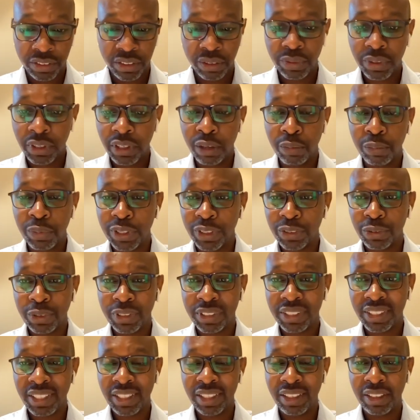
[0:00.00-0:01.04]
some of the companies we
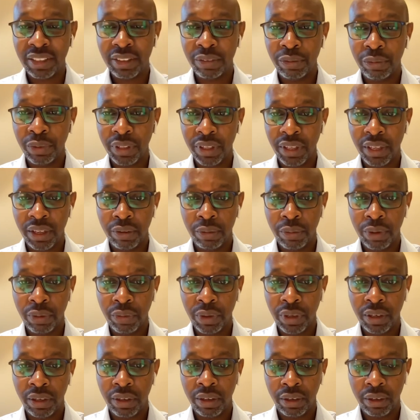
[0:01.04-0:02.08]
see when they when
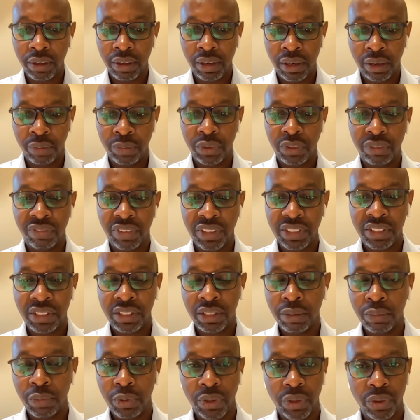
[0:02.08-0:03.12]
we come to invest in
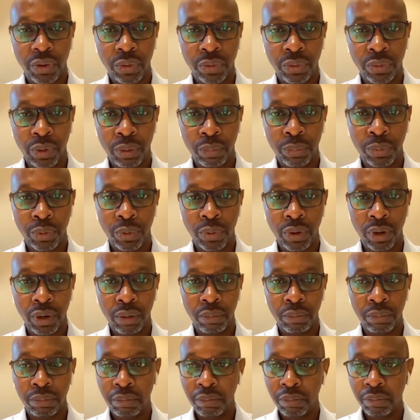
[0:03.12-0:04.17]
them or they go through our
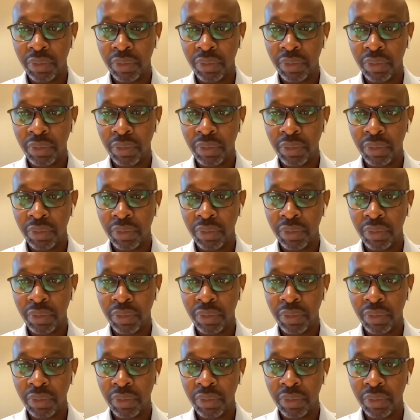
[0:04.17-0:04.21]
program